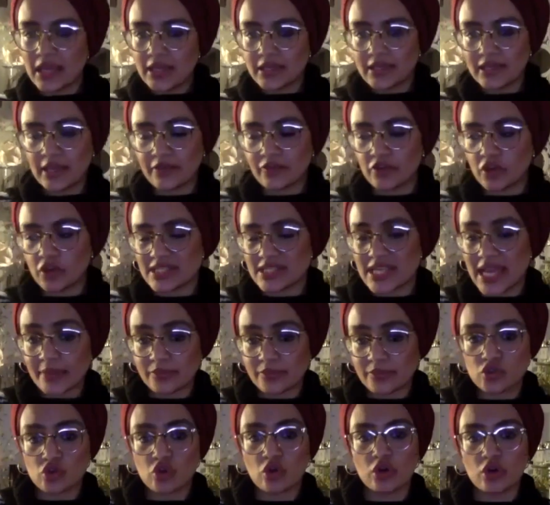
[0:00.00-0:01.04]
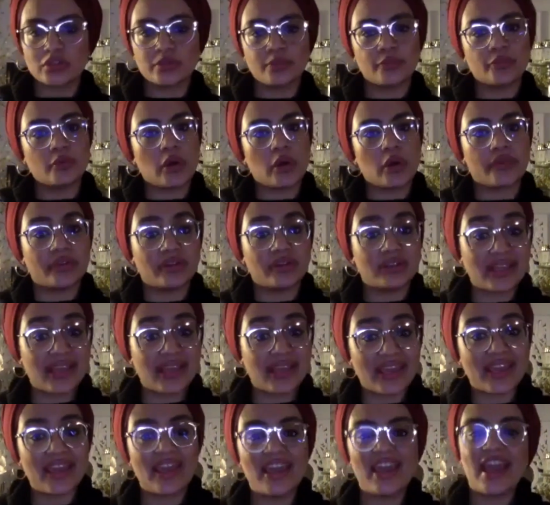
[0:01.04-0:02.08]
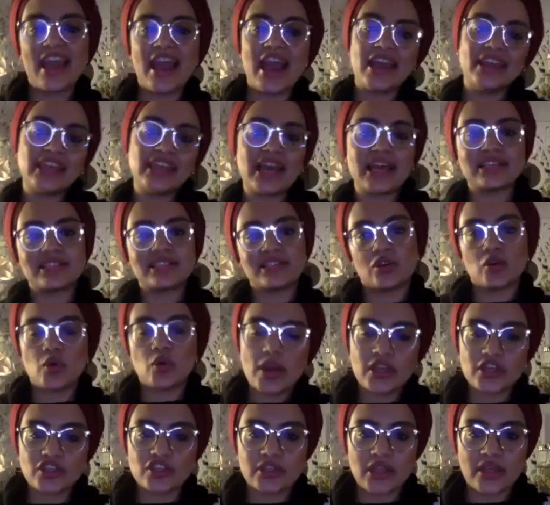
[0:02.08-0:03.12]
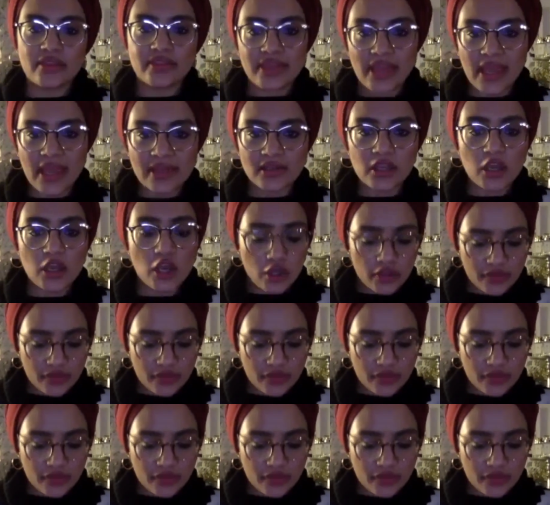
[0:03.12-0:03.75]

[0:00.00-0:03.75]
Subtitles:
Now you've got time to talk to them throughout the day and ask the question at the end.